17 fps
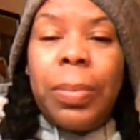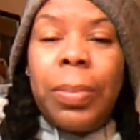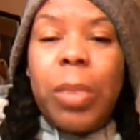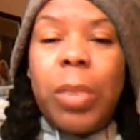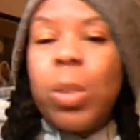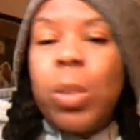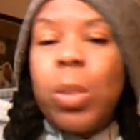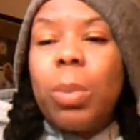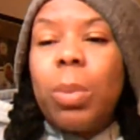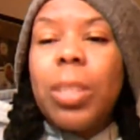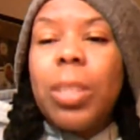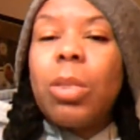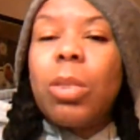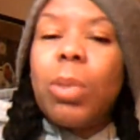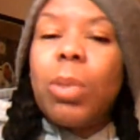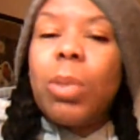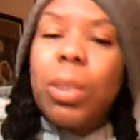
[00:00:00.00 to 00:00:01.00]
There's so
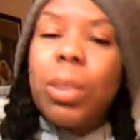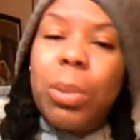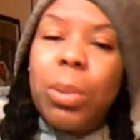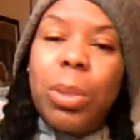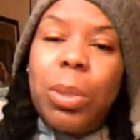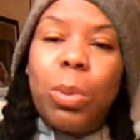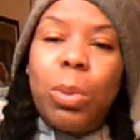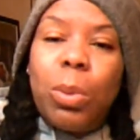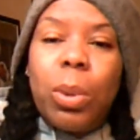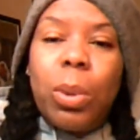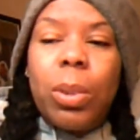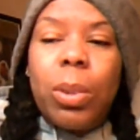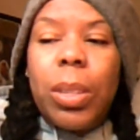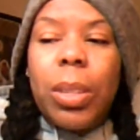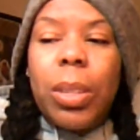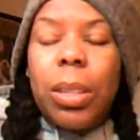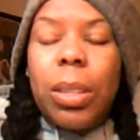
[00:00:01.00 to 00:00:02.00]
much going on in the
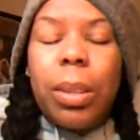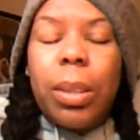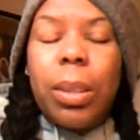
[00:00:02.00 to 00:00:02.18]
world that